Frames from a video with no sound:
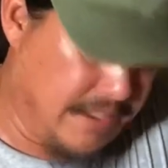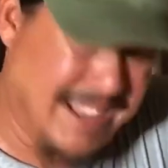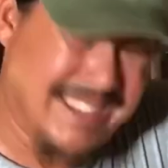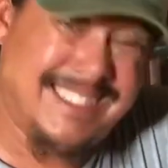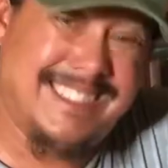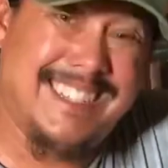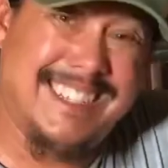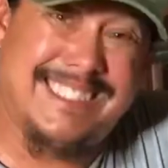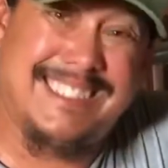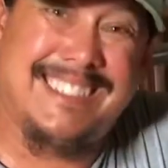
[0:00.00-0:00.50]
got
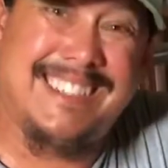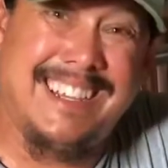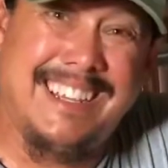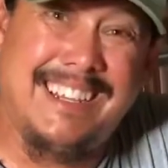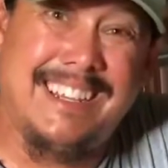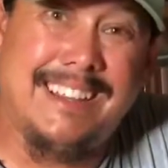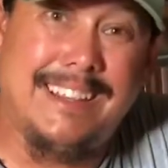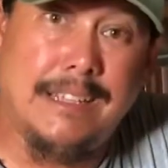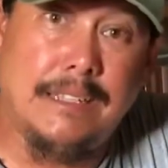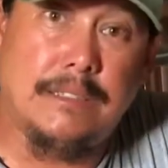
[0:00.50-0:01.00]

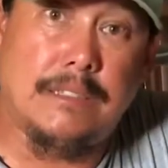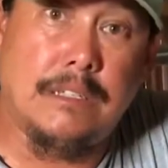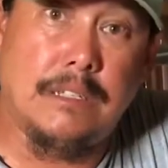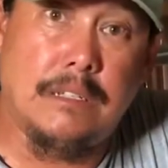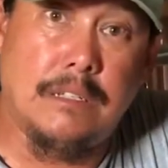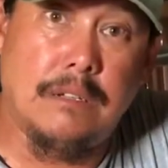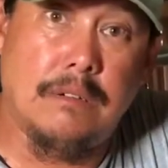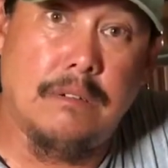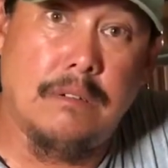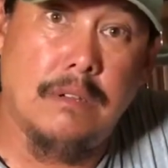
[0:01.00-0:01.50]
16 of these to
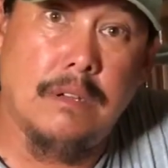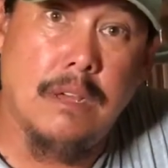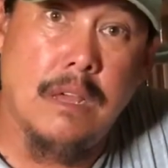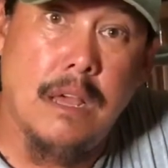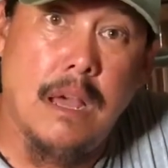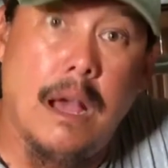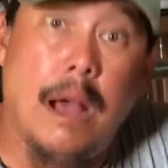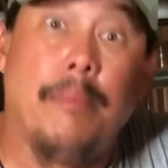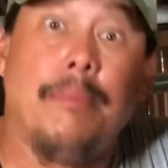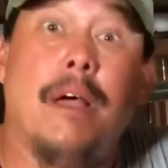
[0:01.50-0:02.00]
do.
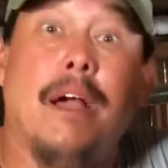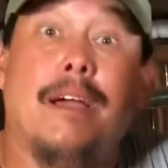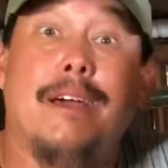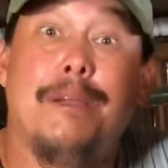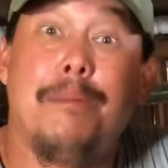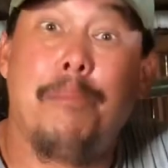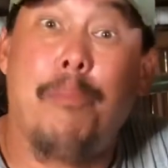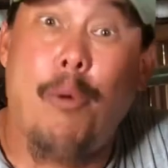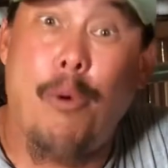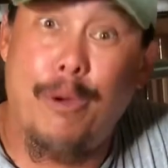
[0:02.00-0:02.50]
I'm not
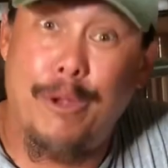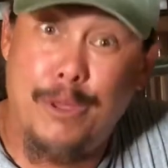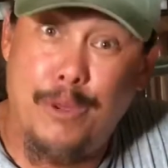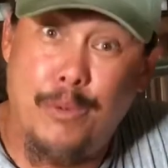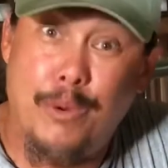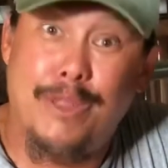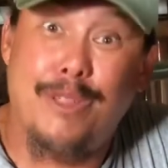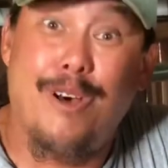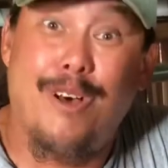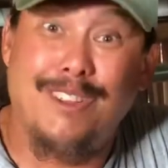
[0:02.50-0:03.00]
going to bore
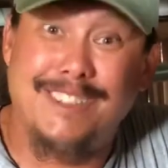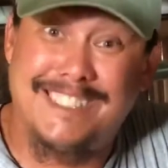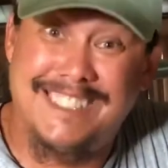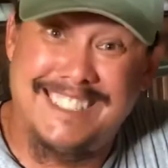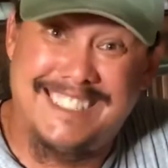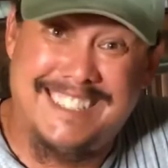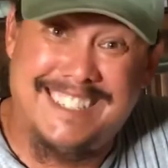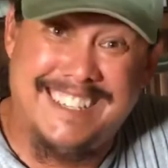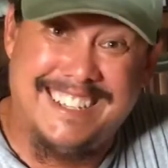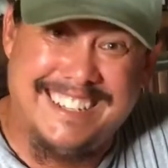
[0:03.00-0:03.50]
you with all
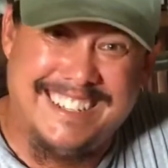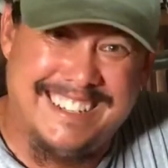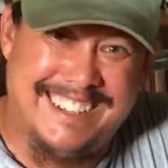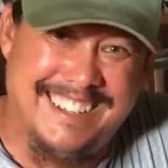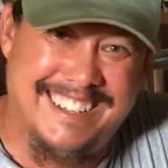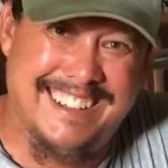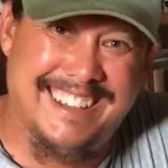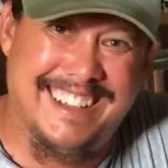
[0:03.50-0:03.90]
16,